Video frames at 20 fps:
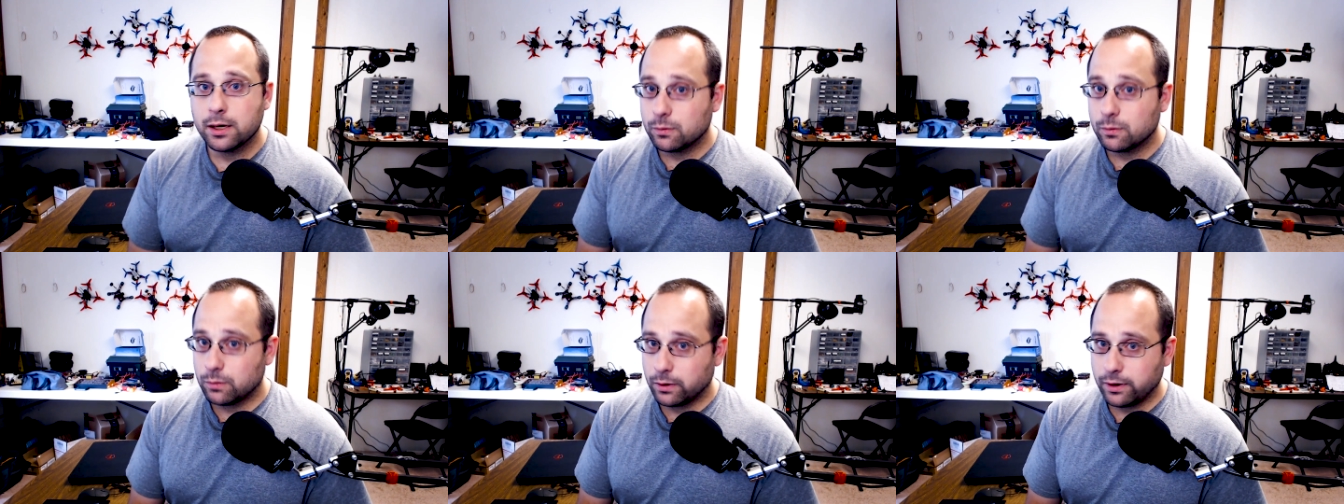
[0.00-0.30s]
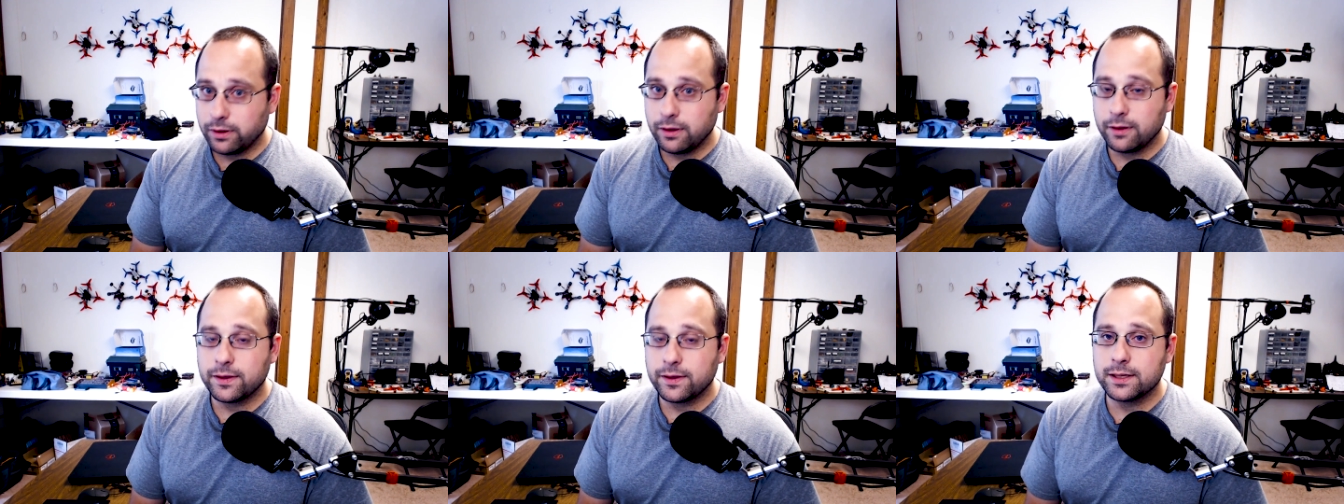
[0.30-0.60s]
one
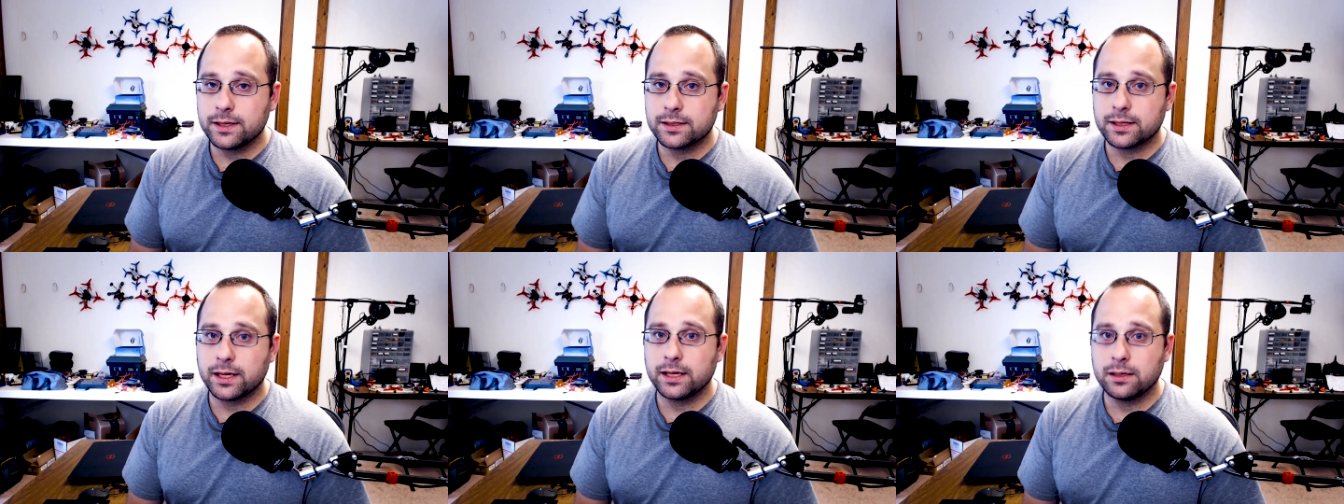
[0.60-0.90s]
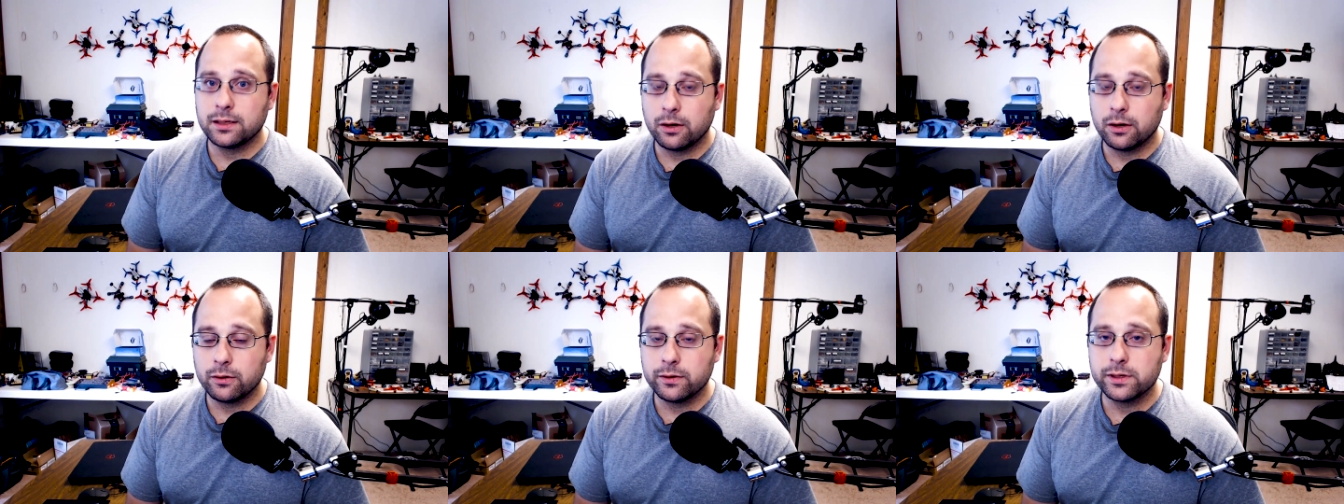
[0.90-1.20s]
of the things I
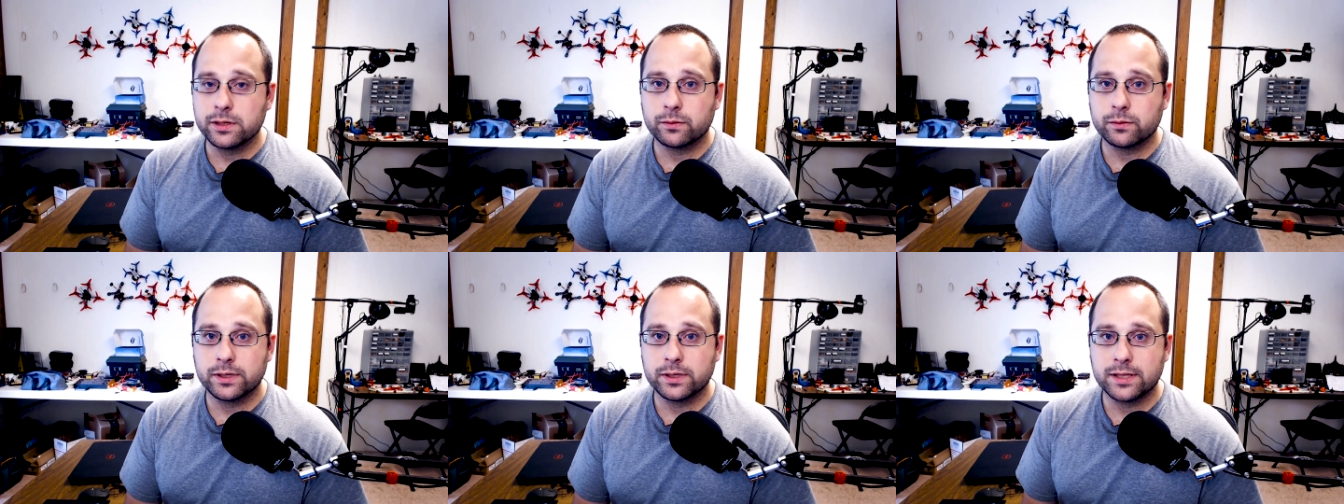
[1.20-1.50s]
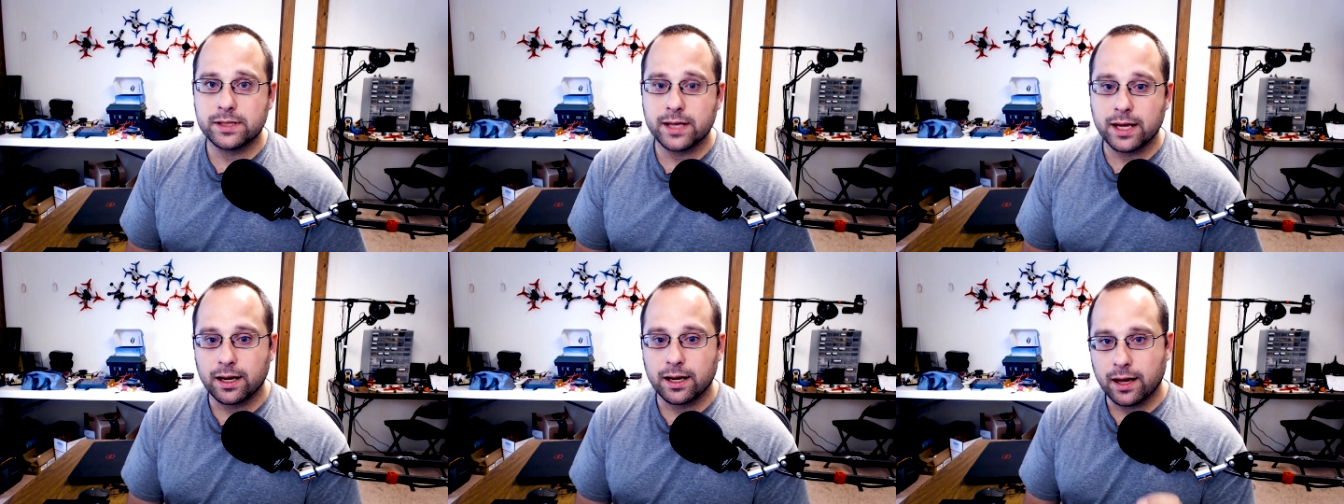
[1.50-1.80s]
noticed was
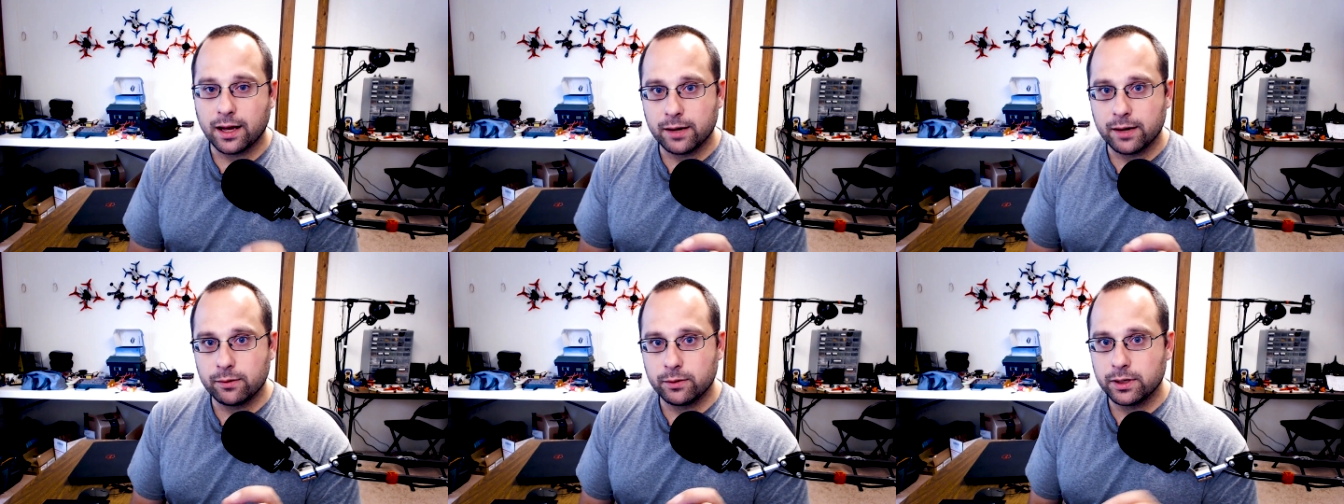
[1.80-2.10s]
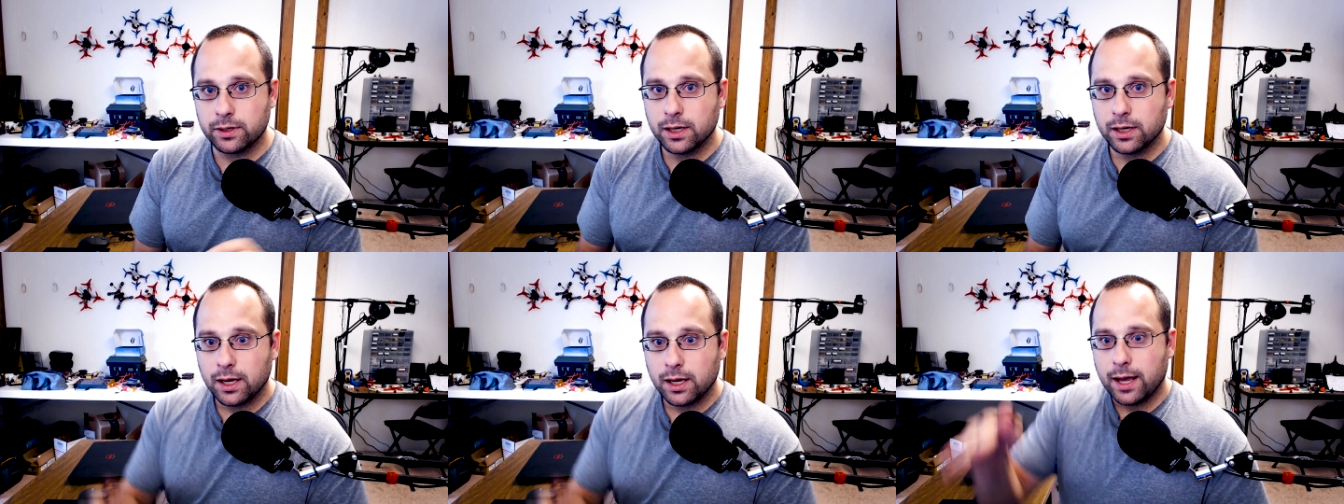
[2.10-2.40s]
that I would,